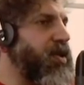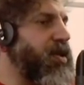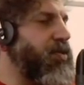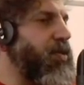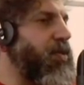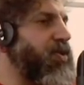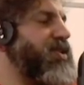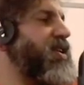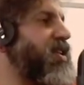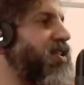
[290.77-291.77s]
was
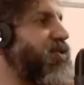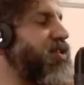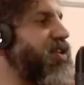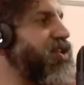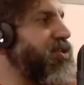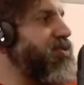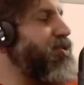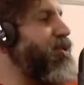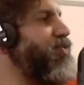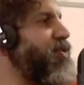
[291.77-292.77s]
it an easy transition to
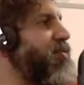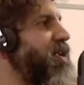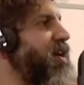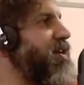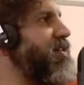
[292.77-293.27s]
go from making